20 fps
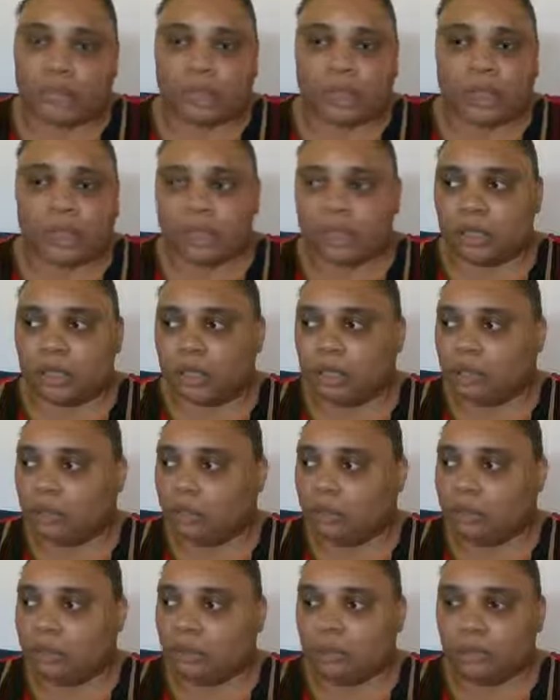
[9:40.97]
was
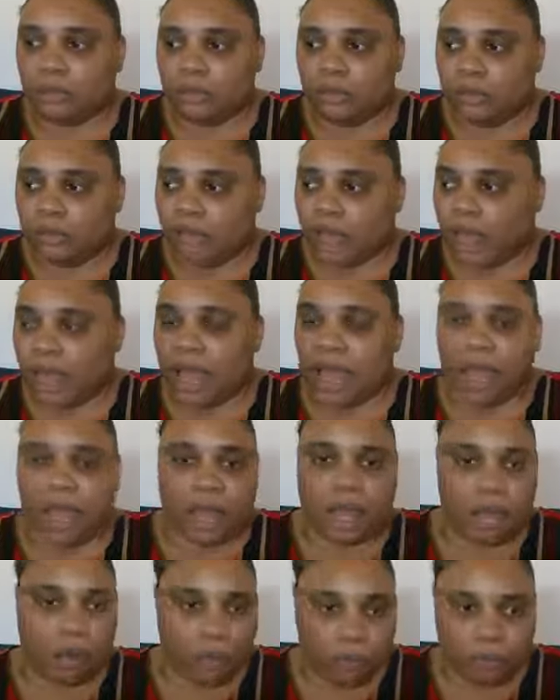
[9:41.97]

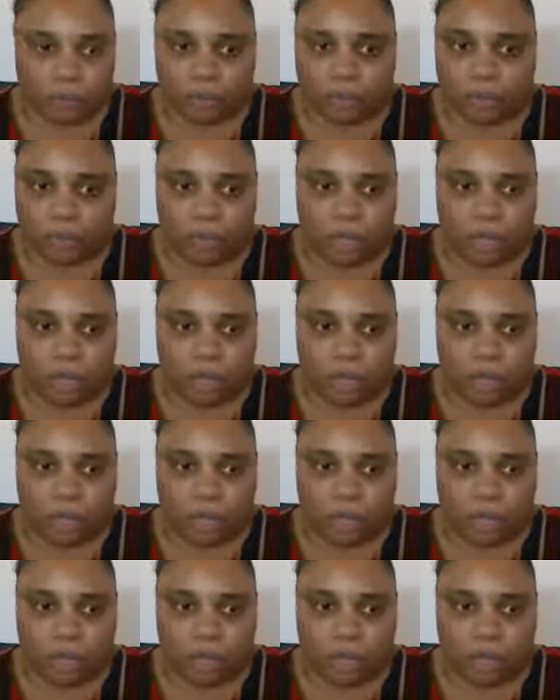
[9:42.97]
hell.